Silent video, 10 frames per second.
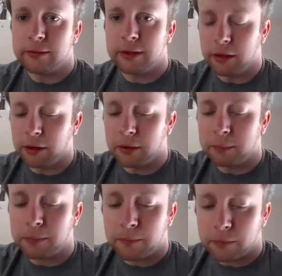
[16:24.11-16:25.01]
the
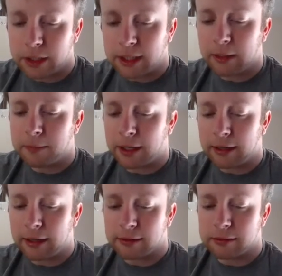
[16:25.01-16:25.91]
rehab
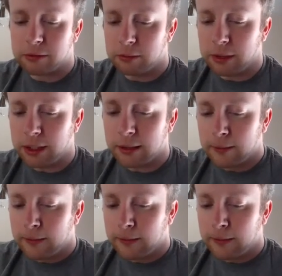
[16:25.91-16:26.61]
process with me,